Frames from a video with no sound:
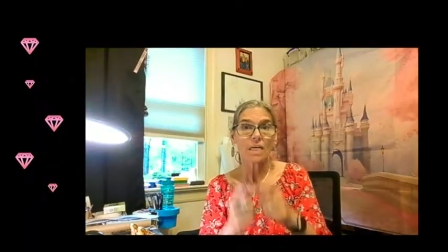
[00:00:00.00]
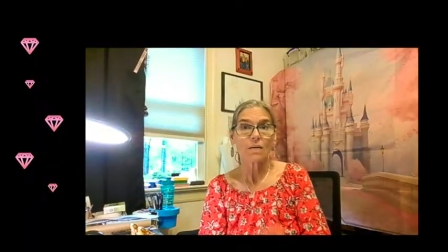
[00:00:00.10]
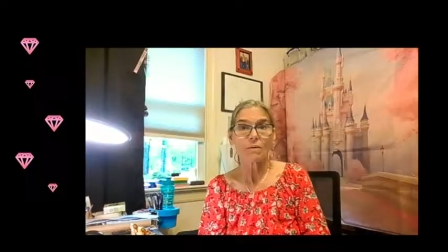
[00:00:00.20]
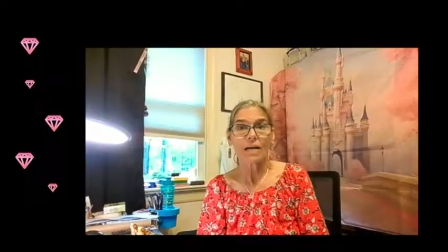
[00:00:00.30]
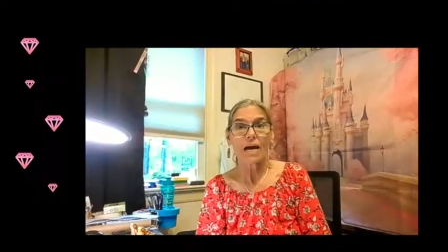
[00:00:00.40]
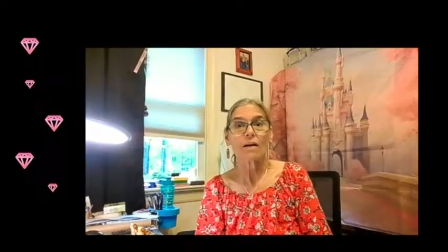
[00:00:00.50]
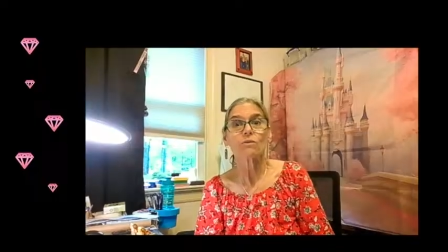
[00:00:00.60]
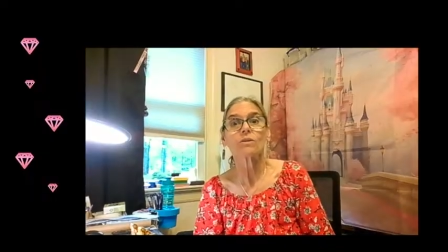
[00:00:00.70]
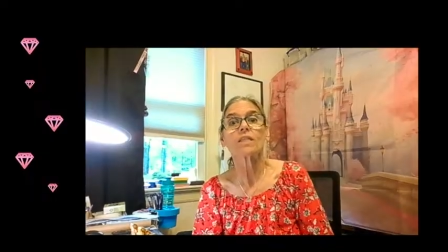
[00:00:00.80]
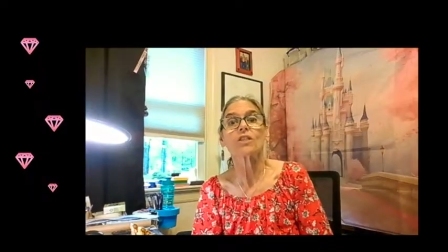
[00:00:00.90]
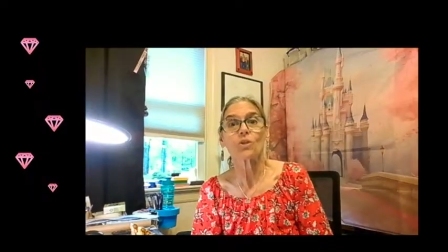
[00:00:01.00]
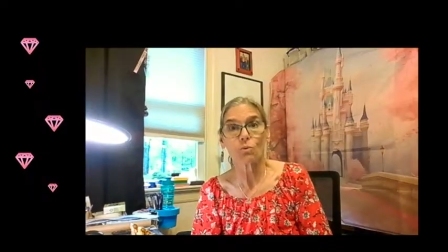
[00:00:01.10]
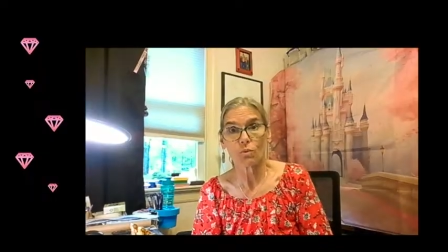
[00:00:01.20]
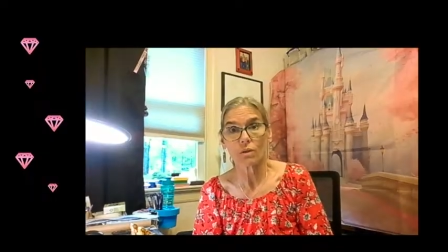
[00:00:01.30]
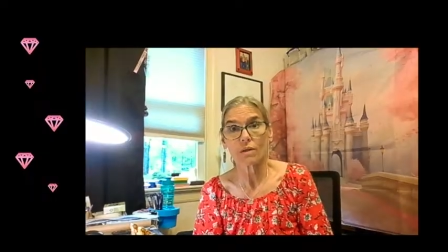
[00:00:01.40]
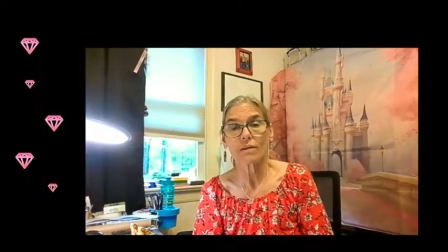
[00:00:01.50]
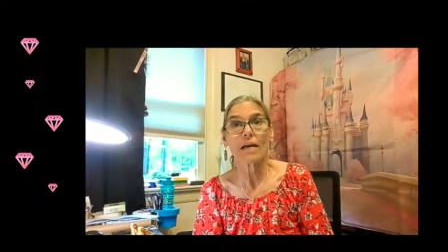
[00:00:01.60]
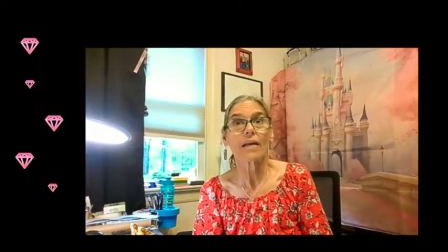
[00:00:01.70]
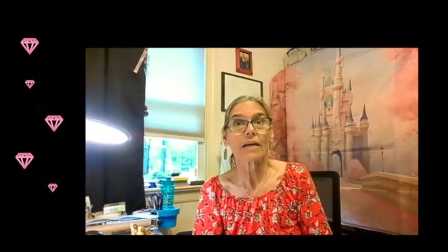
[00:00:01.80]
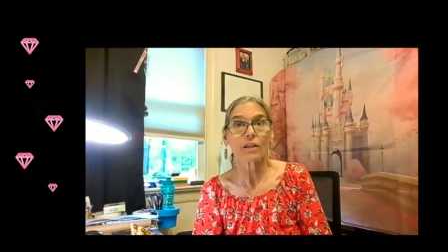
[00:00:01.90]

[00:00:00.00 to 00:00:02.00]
he went out the door, and I